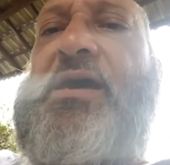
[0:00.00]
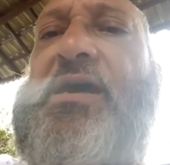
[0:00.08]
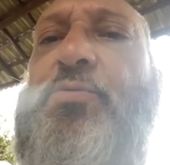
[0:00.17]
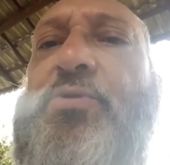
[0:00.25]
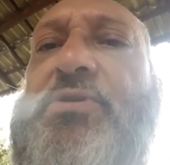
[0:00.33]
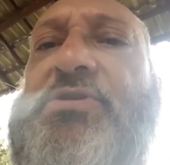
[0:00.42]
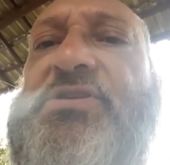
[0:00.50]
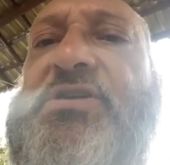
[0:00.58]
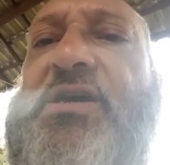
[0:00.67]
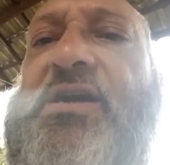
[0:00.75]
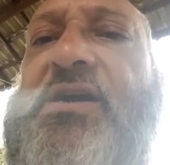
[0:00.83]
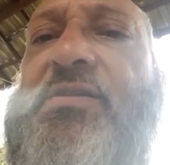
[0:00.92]
which
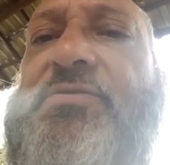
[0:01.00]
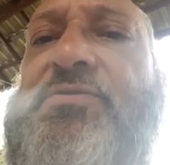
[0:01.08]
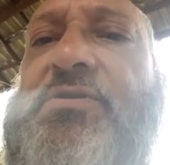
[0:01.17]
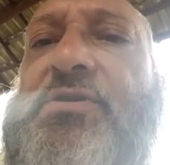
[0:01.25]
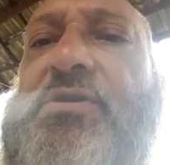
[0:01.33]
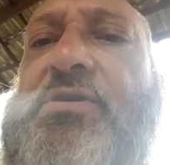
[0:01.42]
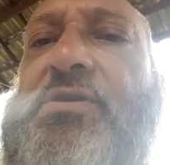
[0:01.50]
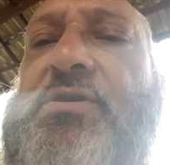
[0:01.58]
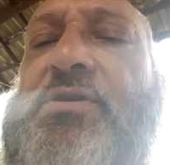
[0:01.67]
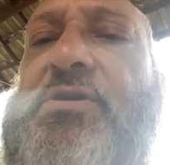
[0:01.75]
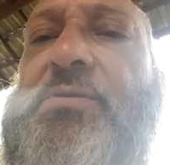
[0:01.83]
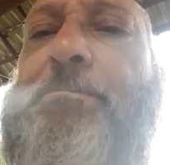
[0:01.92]
are
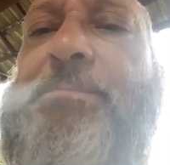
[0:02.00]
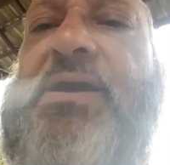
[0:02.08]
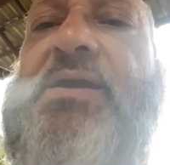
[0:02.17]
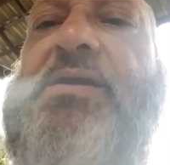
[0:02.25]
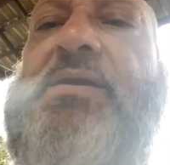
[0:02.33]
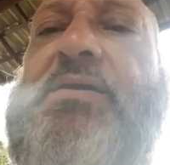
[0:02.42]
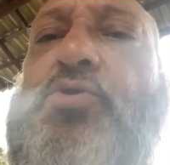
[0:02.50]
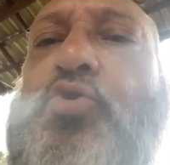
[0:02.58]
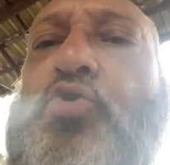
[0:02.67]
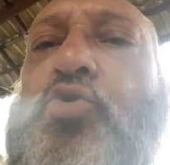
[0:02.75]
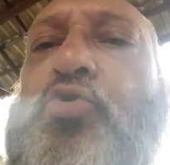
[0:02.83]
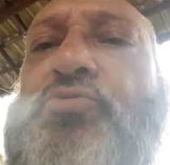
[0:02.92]
the pagan
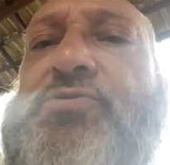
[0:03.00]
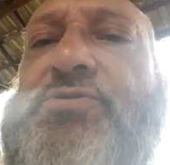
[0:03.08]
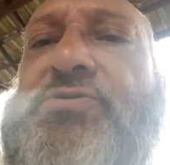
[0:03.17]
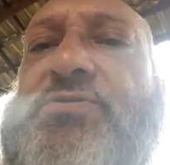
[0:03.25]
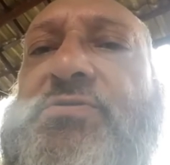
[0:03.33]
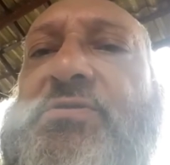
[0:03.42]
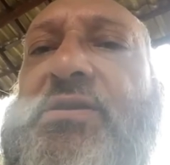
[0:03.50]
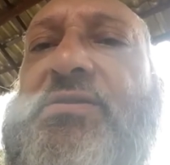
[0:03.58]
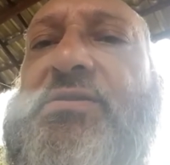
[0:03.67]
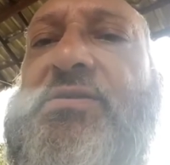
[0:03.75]
cults that